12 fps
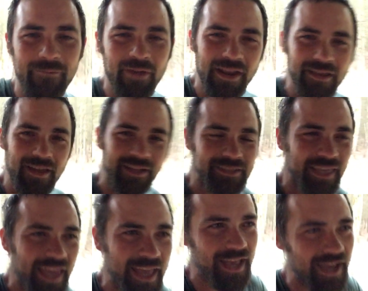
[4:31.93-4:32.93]
I mean,
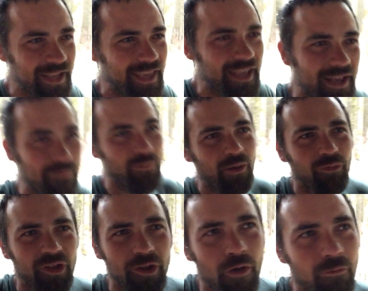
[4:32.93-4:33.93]
I'm
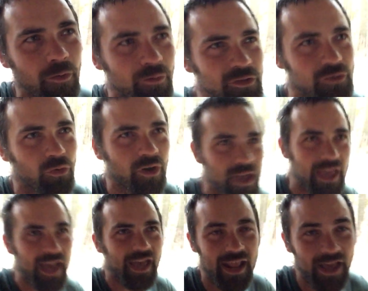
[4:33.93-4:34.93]
bubbling over with joy,
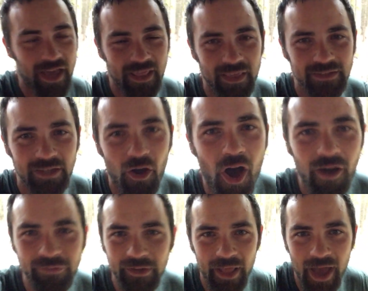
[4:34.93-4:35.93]
and this
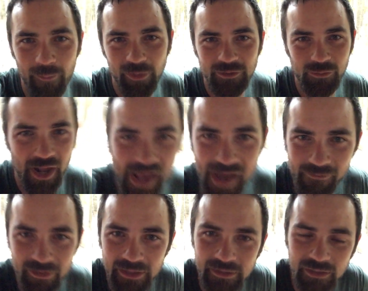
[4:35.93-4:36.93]
often happens when I
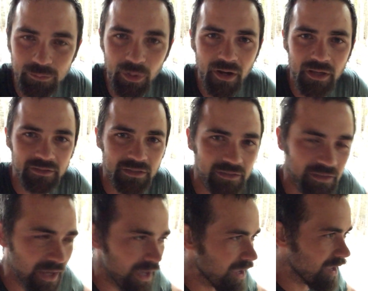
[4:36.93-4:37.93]
have these experiences
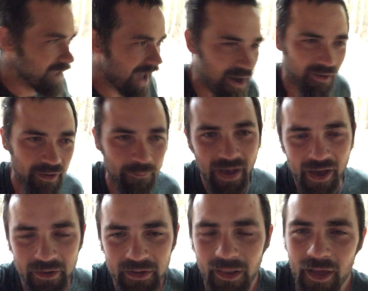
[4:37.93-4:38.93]
out and
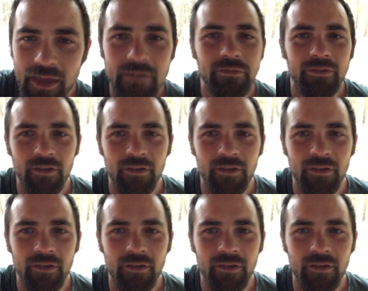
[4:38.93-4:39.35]
about in life.